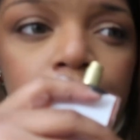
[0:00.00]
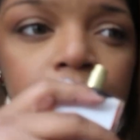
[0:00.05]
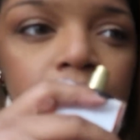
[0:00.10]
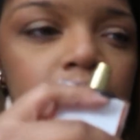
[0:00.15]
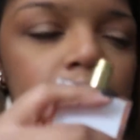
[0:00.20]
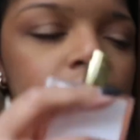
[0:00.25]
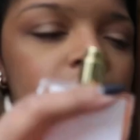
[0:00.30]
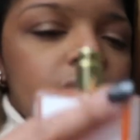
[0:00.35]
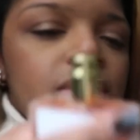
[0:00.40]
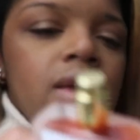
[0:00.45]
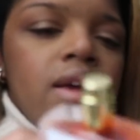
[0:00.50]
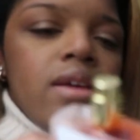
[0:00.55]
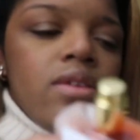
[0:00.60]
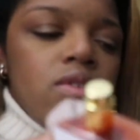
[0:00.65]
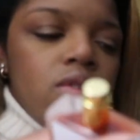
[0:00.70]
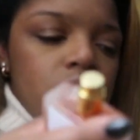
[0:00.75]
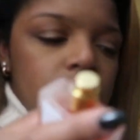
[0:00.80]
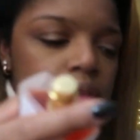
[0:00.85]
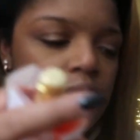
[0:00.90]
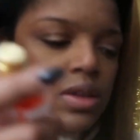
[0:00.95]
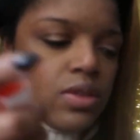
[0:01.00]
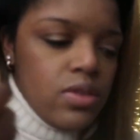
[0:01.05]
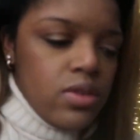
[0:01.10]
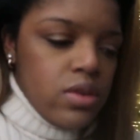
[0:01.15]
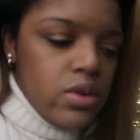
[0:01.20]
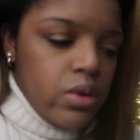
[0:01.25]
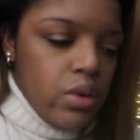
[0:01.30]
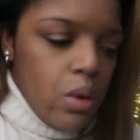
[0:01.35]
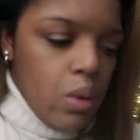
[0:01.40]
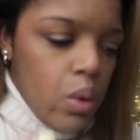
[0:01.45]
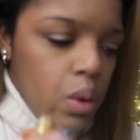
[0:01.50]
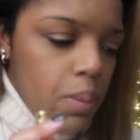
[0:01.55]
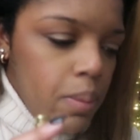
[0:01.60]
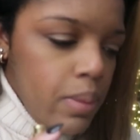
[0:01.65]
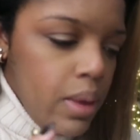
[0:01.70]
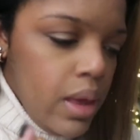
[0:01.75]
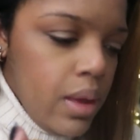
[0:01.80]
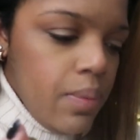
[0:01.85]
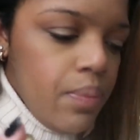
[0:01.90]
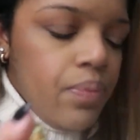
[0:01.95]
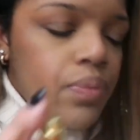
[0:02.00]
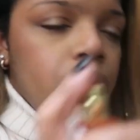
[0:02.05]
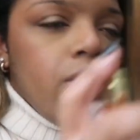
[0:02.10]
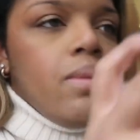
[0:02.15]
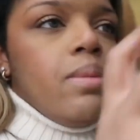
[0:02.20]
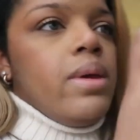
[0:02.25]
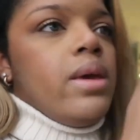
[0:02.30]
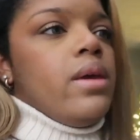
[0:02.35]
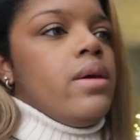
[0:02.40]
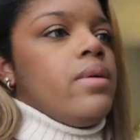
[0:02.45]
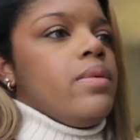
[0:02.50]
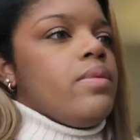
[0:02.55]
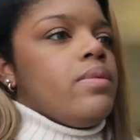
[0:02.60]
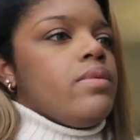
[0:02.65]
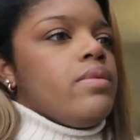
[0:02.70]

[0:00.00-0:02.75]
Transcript: But I think it just needs to grow on me. Let me.